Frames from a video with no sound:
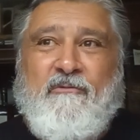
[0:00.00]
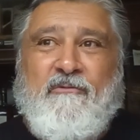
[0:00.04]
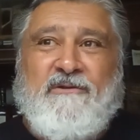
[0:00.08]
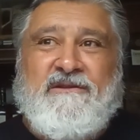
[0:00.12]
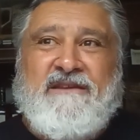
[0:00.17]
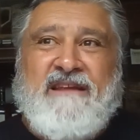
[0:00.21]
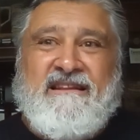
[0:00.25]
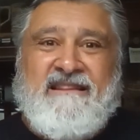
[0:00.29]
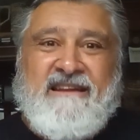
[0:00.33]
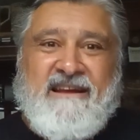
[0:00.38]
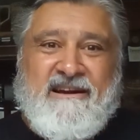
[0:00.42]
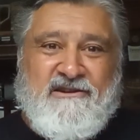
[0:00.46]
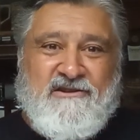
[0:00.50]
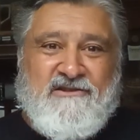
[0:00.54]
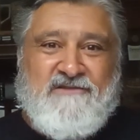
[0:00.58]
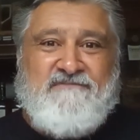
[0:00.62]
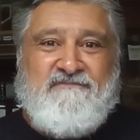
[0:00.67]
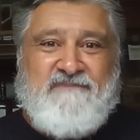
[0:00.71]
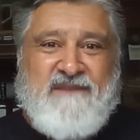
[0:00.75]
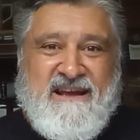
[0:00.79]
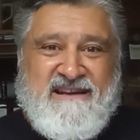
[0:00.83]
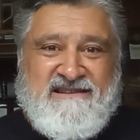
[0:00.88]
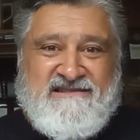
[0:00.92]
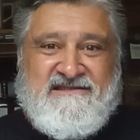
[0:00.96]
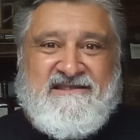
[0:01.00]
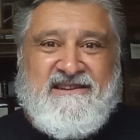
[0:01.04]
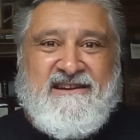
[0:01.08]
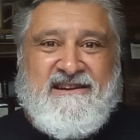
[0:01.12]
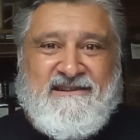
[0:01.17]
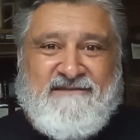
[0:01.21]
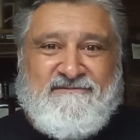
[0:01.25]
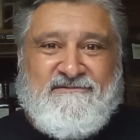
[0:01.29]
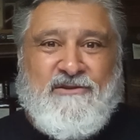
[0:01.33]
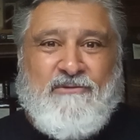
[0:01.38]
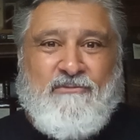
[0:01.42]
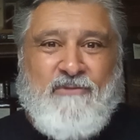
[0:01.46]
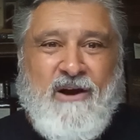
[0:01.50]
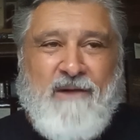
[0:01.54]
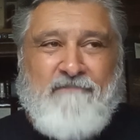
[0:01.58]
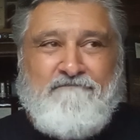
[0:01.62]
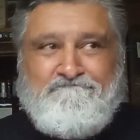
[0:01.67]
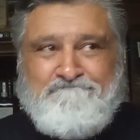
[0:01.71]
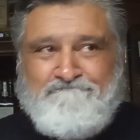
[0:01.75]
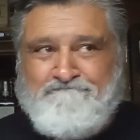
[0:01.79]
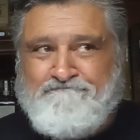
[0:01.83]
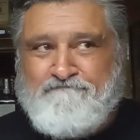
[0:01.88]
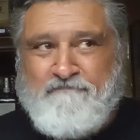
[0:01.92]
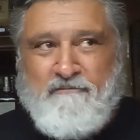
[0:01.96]
with the liquor taste in it, the
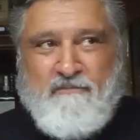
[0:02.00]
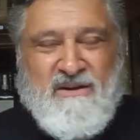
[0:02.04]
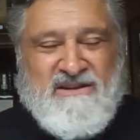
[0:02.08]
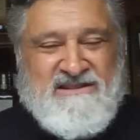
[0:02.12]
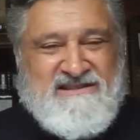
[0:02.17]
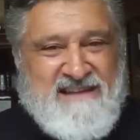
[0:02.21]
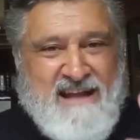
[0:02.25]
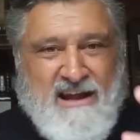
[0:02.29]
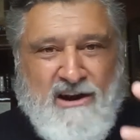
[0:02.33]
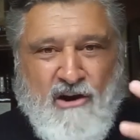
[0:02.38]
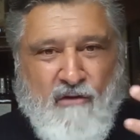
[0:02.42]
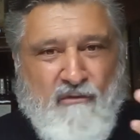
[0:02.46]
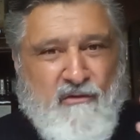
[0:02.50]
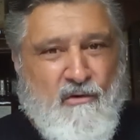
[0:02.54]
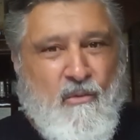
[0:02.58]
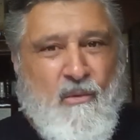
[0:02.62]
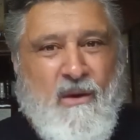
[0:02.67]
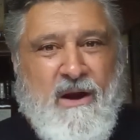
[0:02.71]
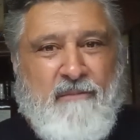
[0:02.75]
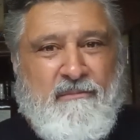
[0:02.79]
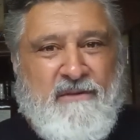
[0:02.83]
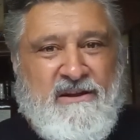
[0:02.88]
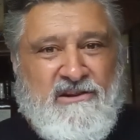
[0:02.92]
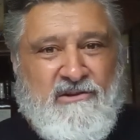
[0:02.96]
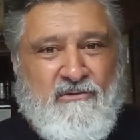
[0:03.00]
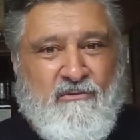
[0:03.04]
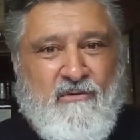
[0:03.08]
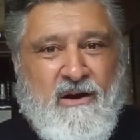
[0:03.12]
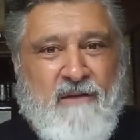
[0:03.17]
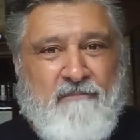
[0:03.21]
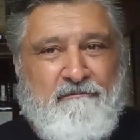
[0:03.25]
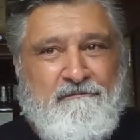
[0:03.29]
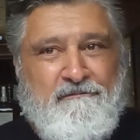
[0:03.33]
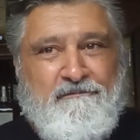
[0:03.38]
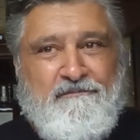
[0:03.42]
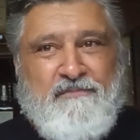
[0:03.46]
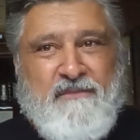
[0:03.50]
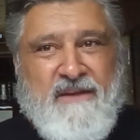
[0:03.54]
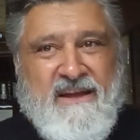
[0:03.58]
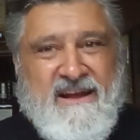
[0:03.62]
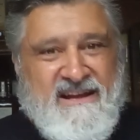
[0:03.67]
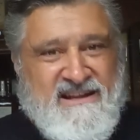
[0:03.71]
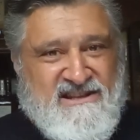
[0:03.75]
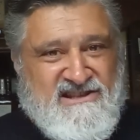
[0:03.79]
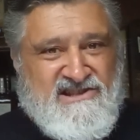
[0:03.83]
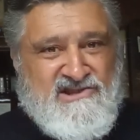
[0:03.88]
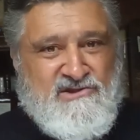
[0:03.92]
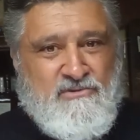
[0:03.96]
rum. But it's not overwhelming, the
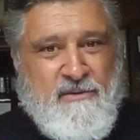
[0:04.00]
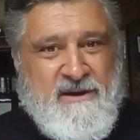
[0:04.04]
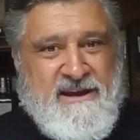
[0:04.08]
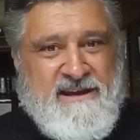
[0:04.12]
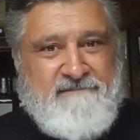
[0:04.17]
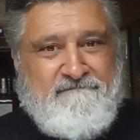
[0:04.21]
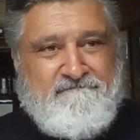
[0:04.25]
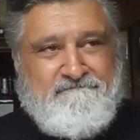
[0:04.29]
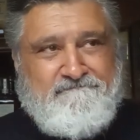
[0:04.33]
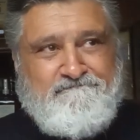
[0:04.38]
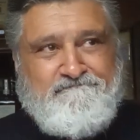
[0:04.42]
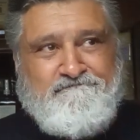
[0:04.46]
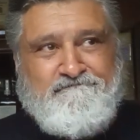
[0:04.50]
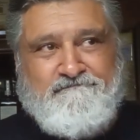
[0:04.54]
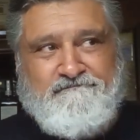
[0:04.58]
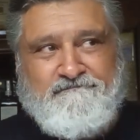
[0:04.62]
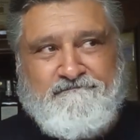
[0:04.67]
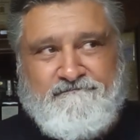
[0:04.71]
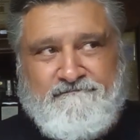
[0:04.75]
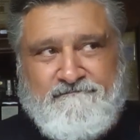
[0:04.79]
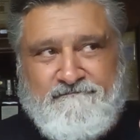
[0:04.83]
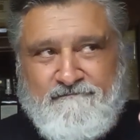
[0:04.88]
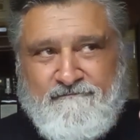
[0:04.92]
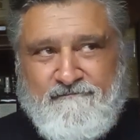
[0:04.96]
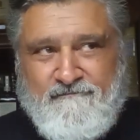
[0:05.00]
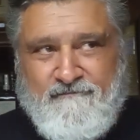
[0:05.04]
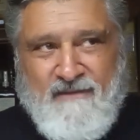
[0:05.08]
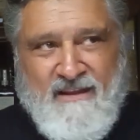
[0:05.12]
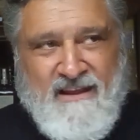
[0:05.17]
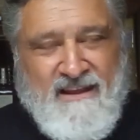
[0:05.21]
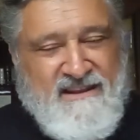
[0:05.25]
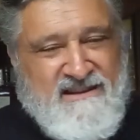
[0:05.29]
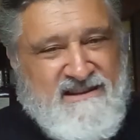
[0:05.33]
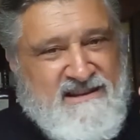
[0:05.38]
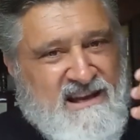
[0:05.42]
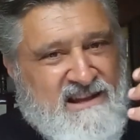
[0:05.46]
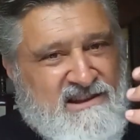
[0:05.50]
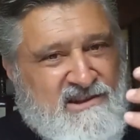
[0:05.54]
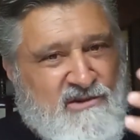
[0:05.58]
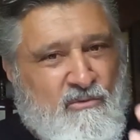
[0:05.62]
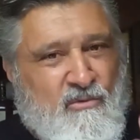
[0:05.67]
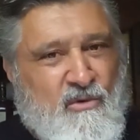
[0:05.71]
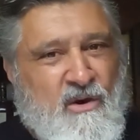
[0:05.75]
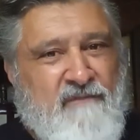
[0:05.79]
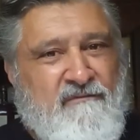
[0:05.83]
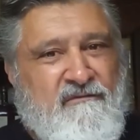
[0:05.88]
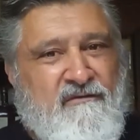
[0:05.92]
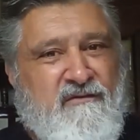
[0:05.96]
sweet. It's got the
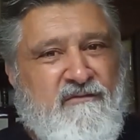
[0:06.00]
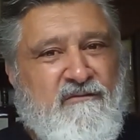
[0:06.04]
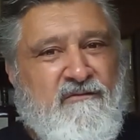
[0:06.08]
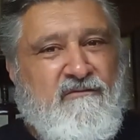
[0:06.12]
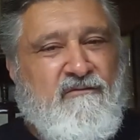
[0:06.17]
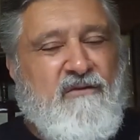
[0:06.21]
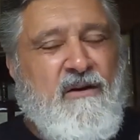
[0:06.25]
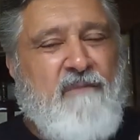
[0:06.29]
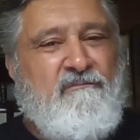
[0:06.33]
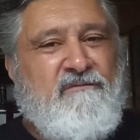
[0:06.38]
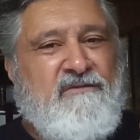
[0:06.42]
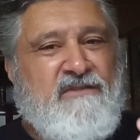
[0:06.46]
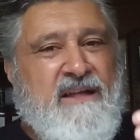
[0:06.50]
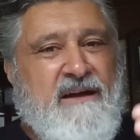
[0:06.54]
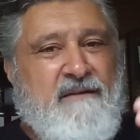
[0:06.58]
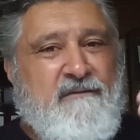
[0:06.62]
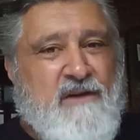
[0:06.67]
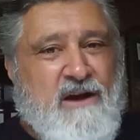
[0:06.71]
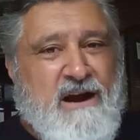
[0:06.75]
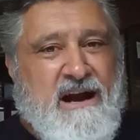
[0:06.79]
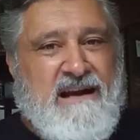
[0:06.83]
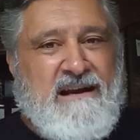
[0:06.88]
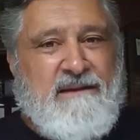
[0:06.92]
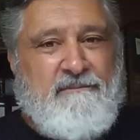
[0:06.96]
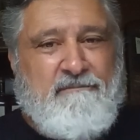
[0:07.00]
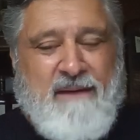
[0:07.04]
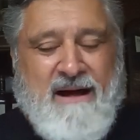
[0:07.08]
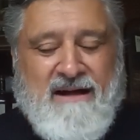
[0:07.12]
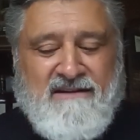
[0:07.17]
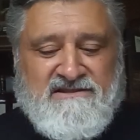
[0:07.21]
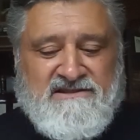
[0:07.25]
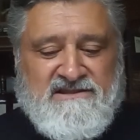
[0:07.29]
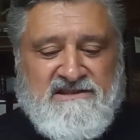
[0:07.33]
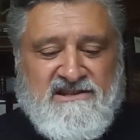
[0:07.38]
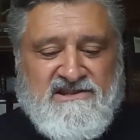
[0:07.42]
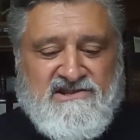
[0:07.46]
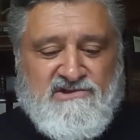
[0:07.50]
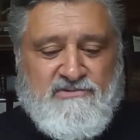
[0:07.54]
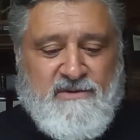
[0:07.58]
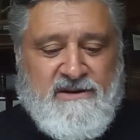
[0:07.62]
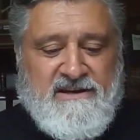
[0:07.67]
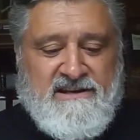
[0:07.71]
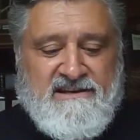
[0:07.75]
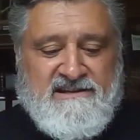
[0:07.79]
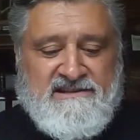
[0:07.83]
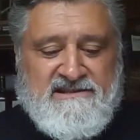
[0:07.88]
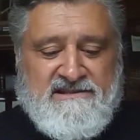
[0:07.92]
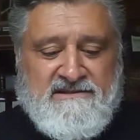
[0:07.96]
rum, rum flavor kind of balancing the
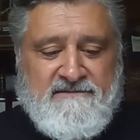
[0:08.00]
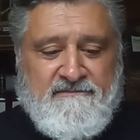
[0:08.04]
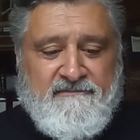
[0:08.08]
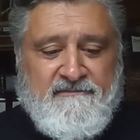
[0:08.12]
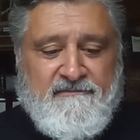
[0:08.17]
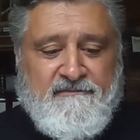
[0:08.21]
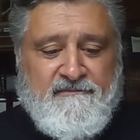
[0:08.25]
sweetness.